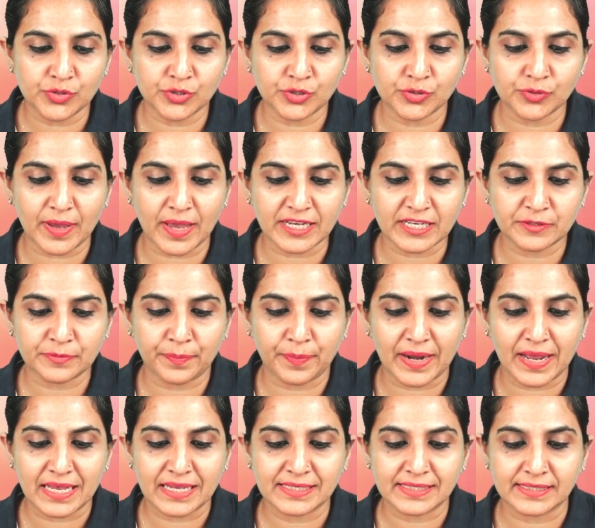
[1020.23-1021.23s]
to
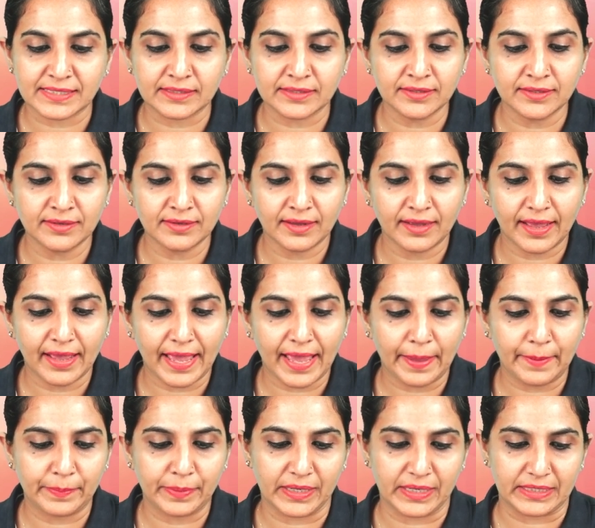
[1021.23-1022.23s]
express the
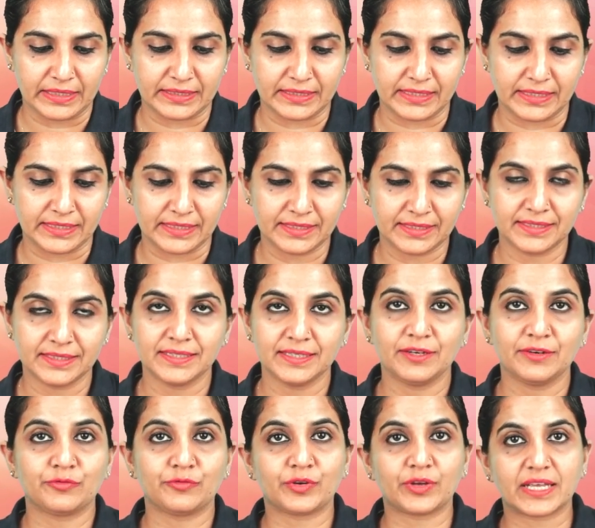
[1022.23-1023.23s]
ability.
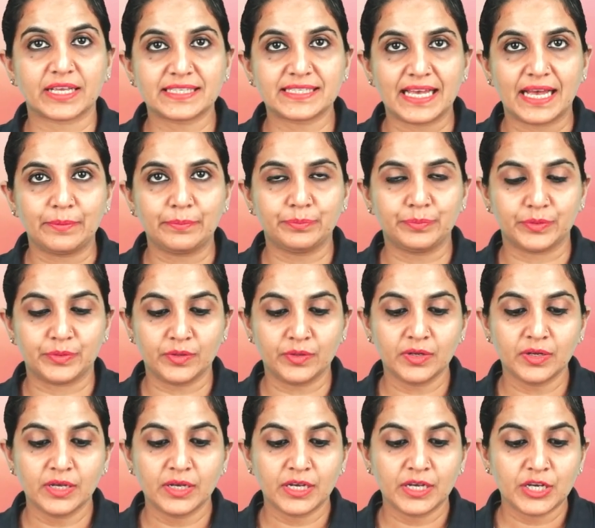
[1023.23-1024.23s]
For example,
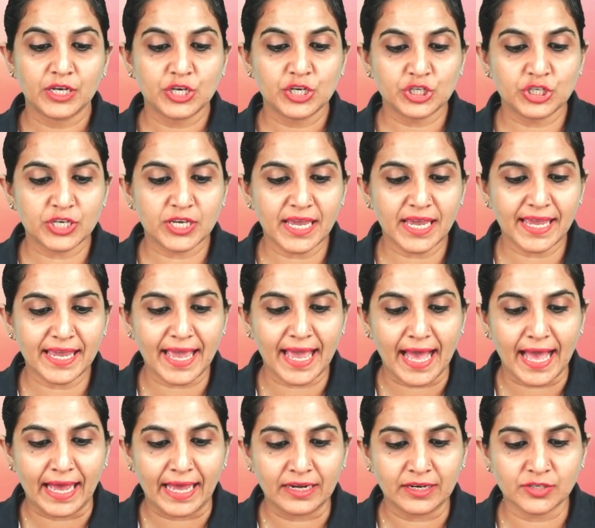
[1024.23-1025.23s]
she
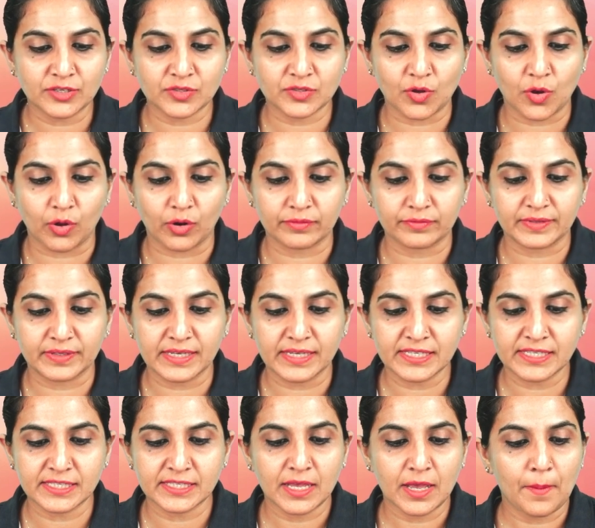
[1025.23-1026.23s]
can solve
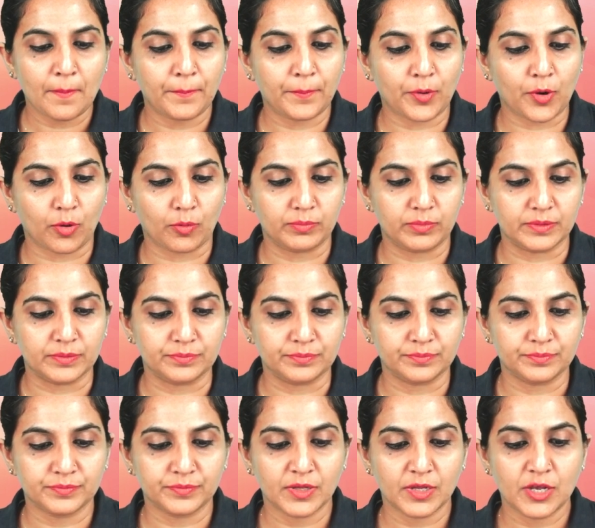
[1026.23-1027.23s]
this problem.
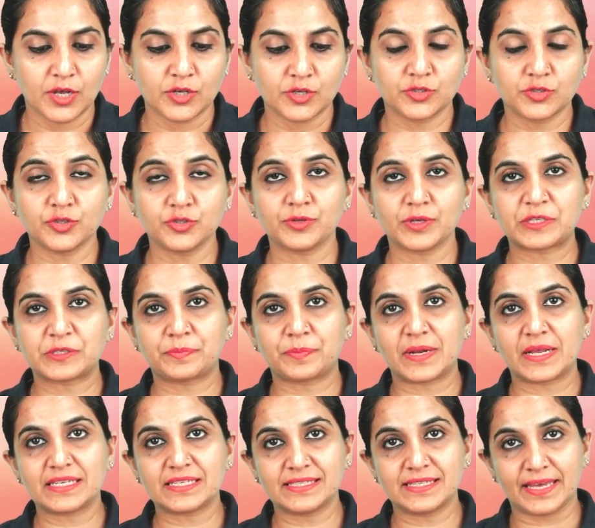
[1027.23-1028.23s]
So to
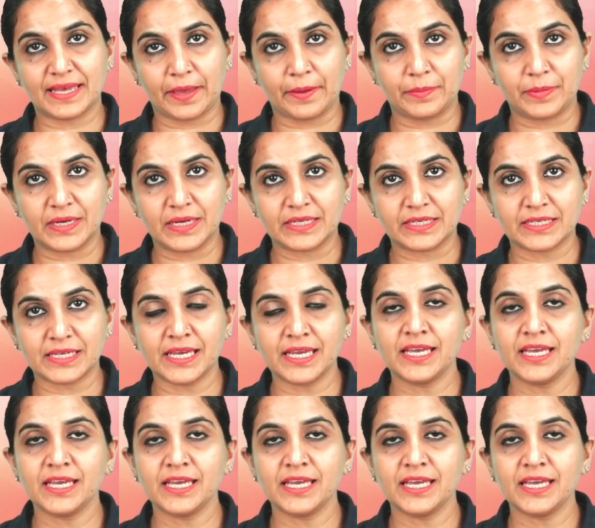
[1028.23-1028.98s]
express the ability,